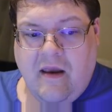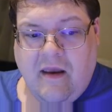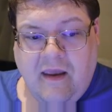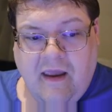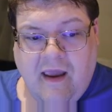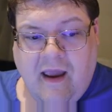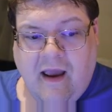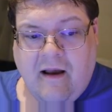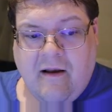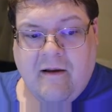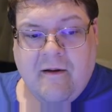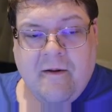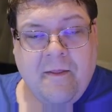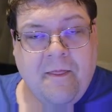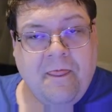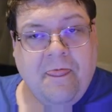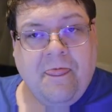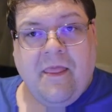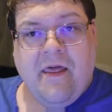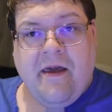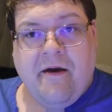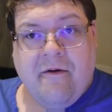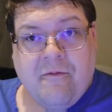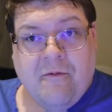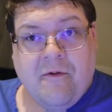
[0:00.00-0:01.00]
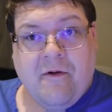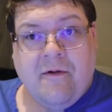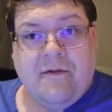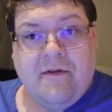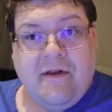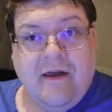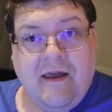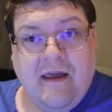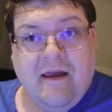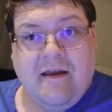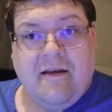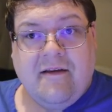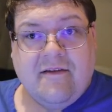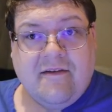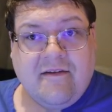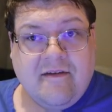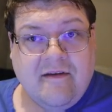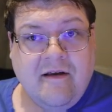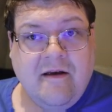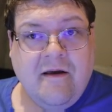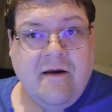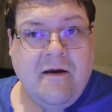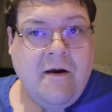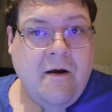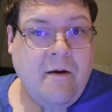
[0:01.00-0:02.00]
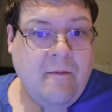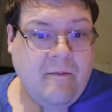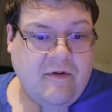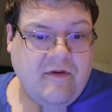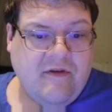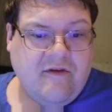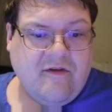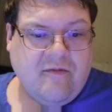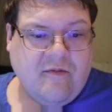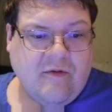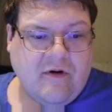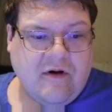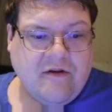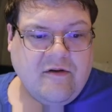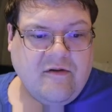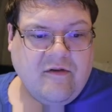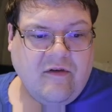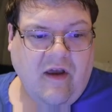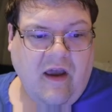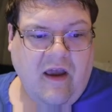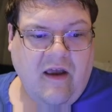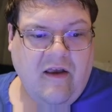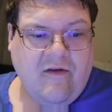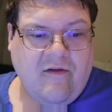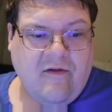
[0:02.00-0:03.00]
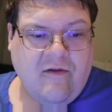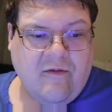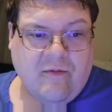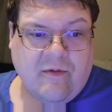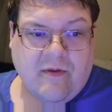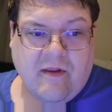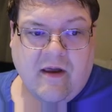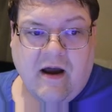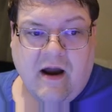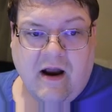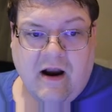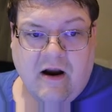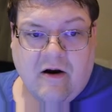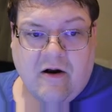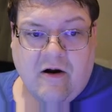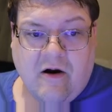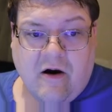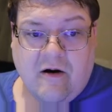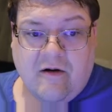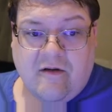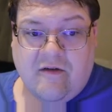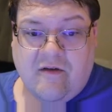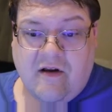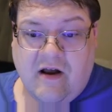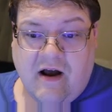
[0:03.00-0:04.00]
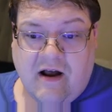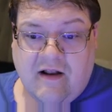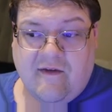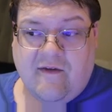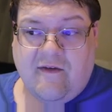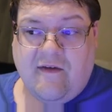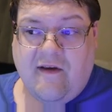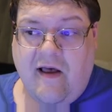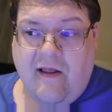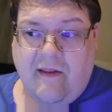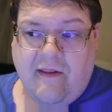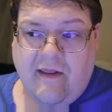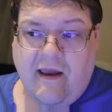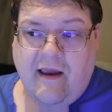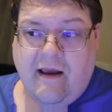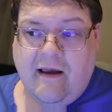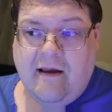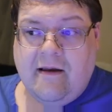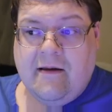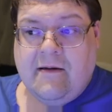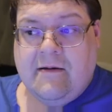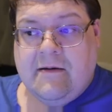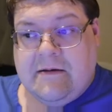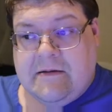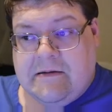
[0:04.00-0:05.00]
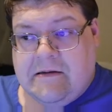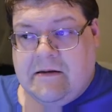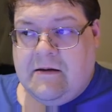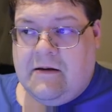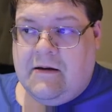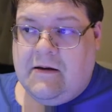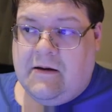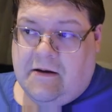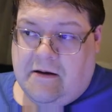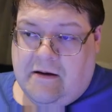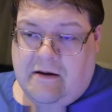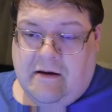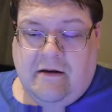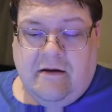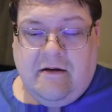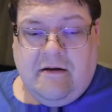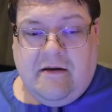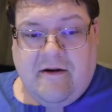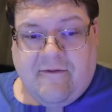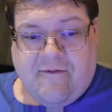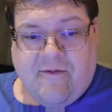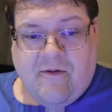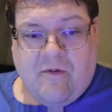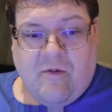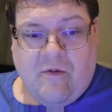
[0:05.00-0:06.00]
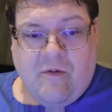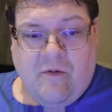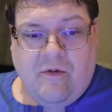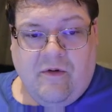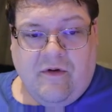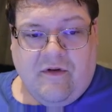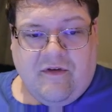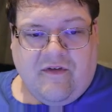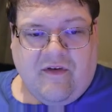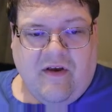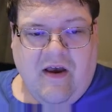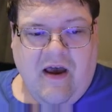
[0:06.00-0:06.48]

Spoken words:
Yeah, it really is. But this is one of those cases when the higher card's not selling. Different rules.